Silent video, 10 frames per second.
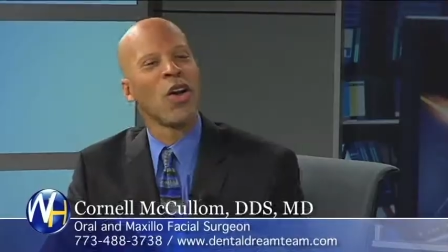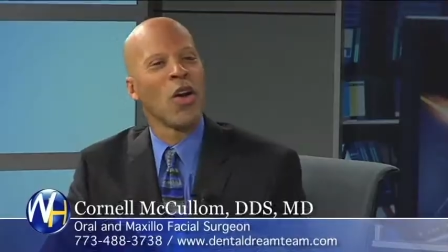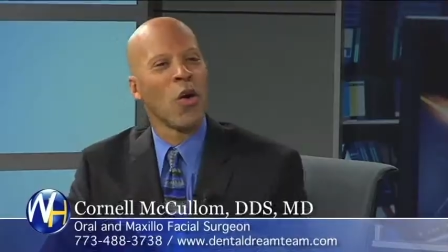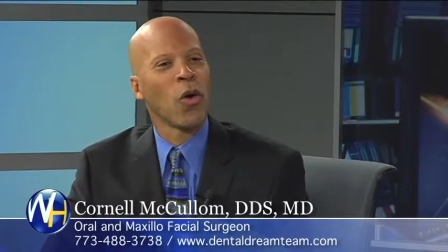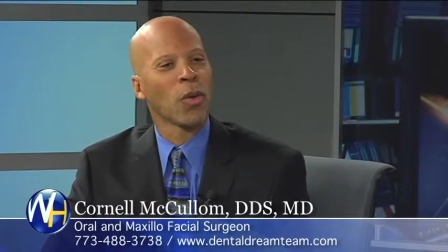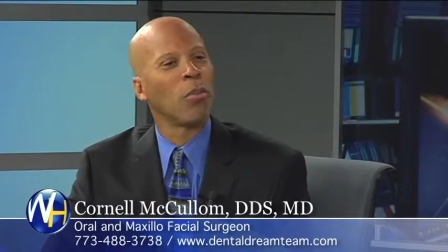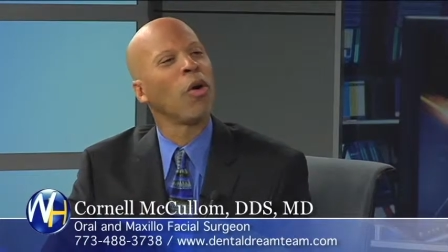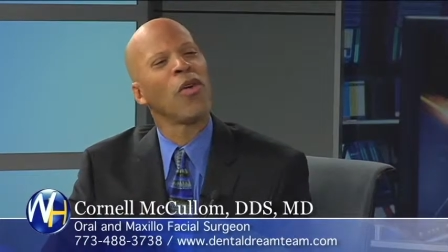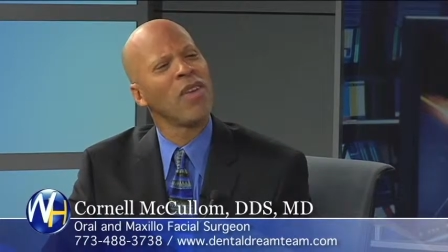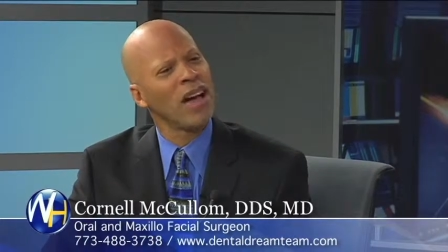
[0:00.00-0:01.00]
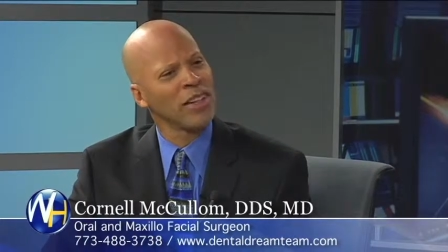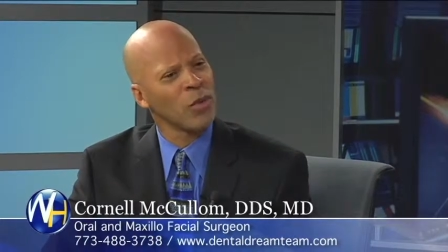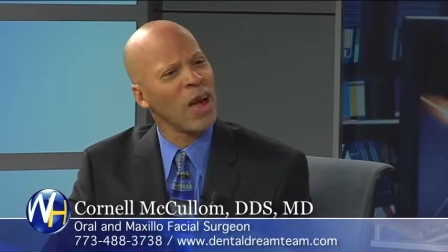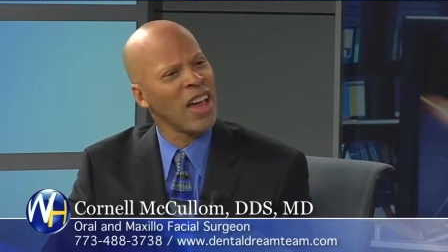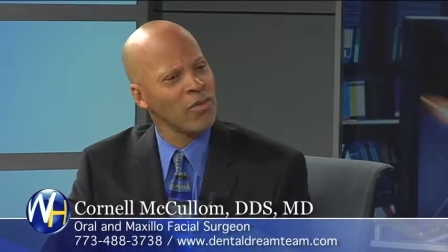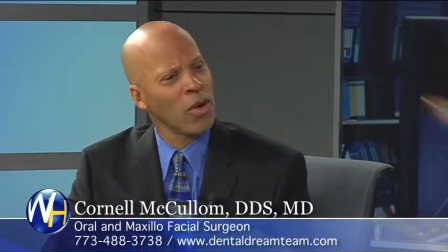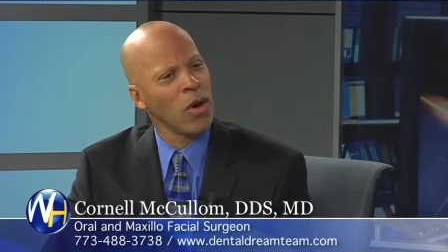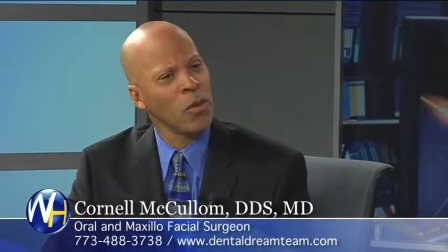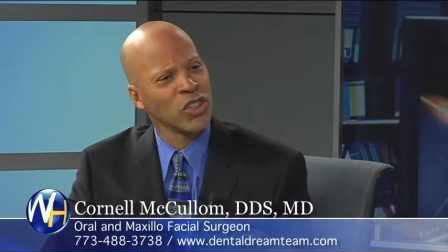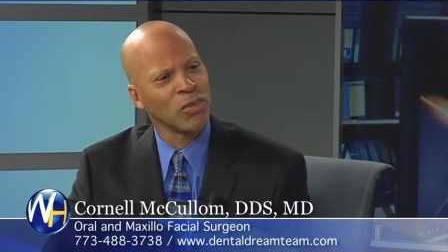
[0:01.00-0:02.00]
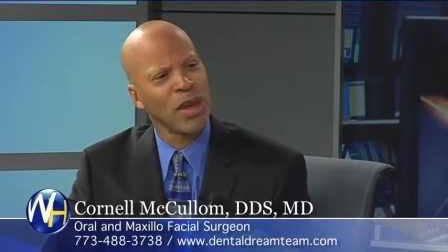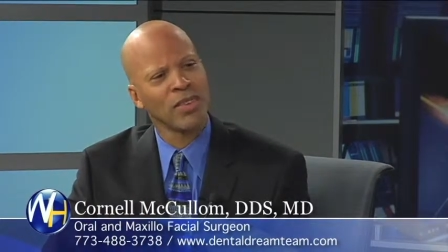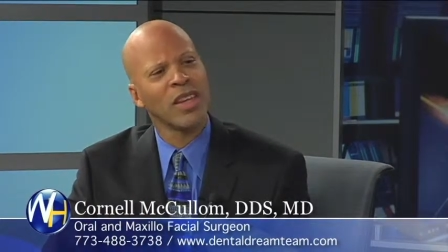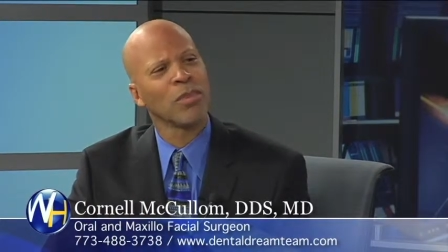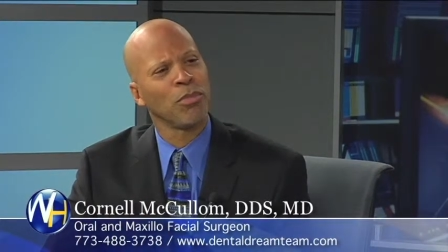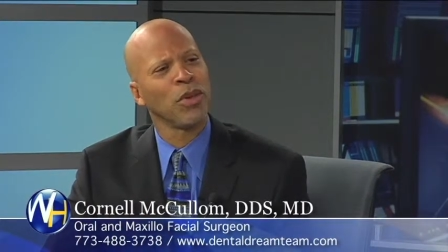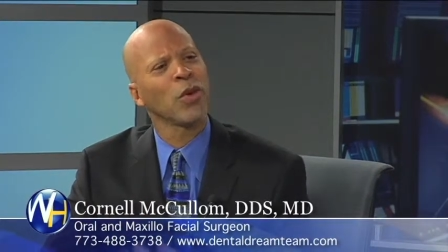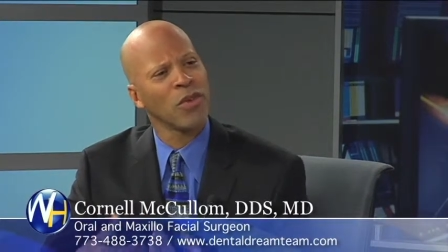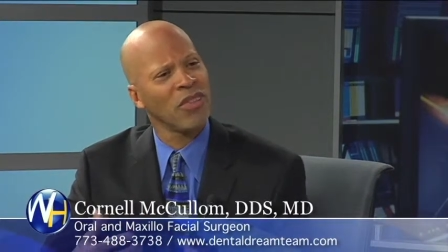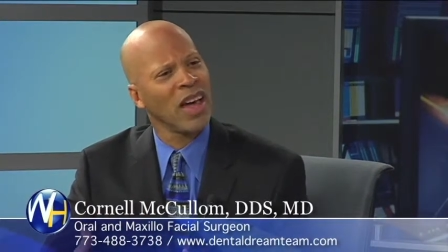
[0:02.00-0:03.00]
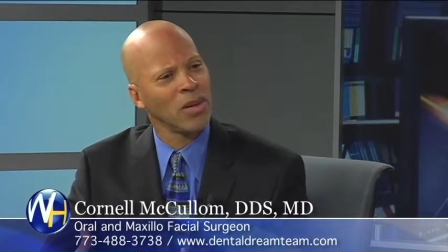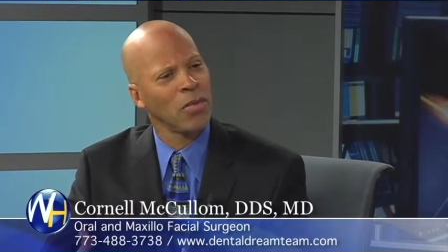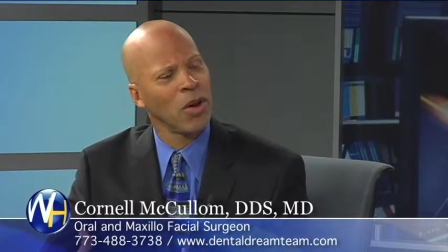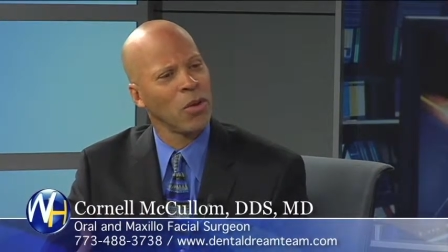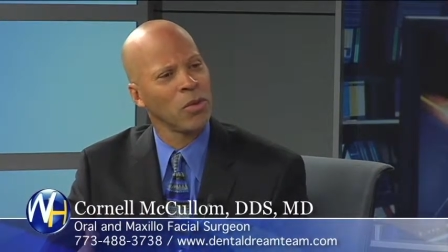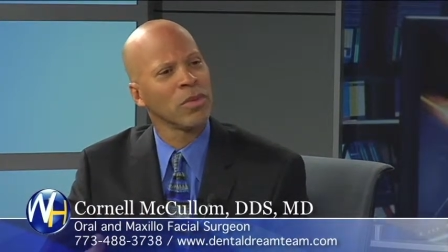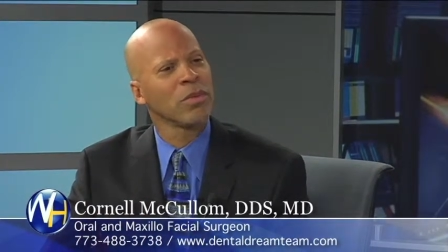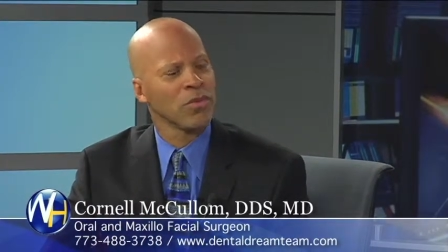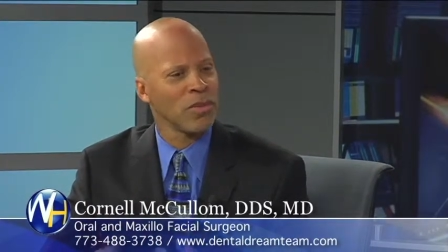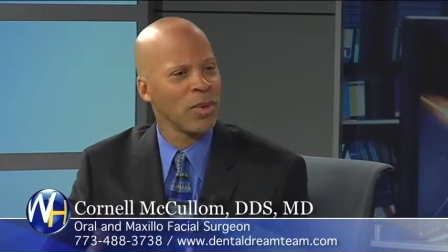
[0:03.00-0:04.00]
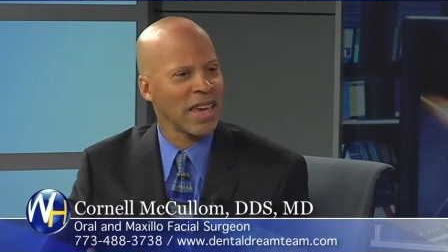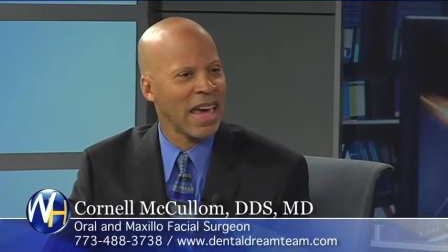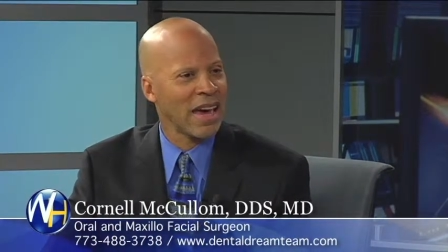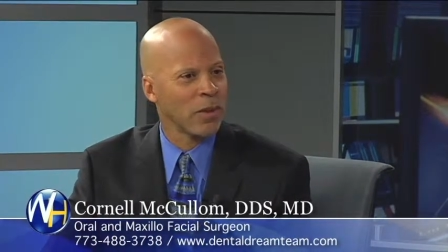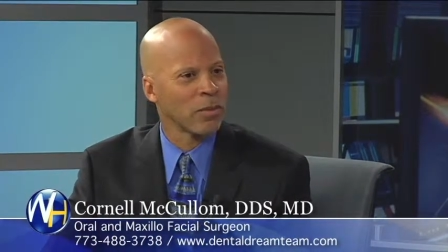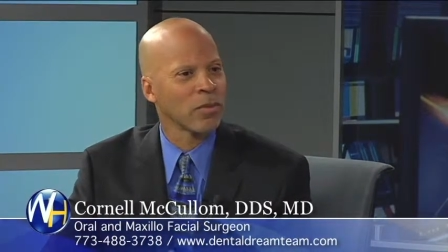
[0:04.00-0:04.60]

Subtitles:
or bovine-derived bone, which is basically purified bone from a cow.